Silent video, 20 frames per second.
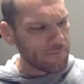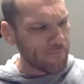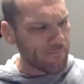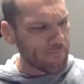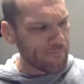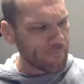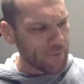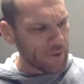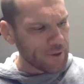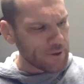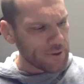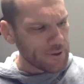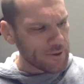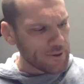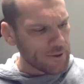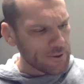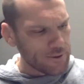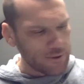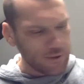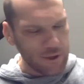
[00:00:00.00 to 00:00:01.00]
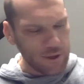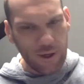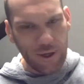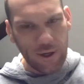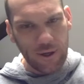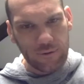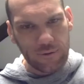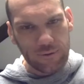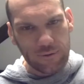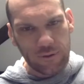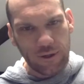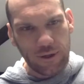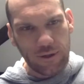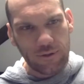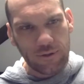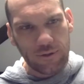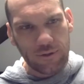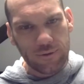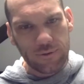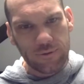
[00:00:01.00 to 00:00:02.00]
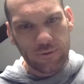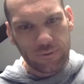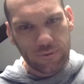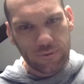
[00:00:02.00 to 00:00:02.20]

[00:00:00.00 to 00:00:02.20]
Yeah. I think it was me and the